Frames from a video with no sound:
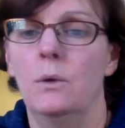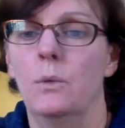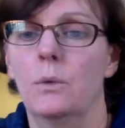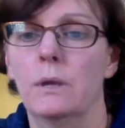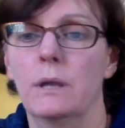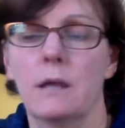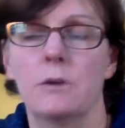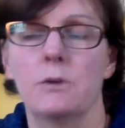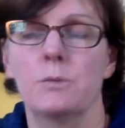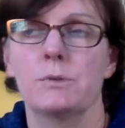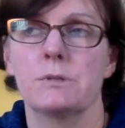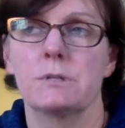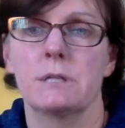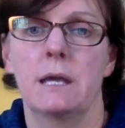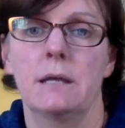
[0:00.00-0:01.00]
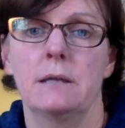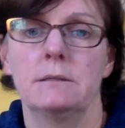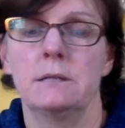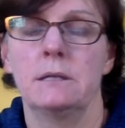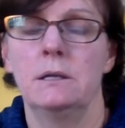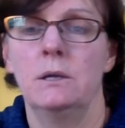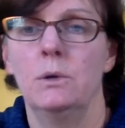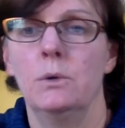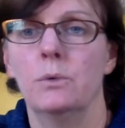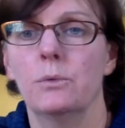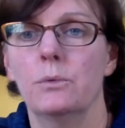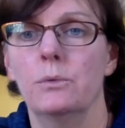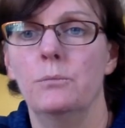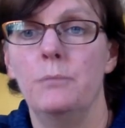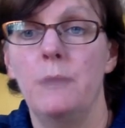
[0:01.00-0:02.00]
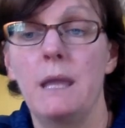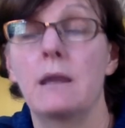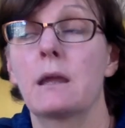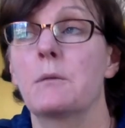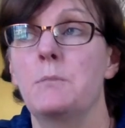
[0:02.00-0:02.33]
100% make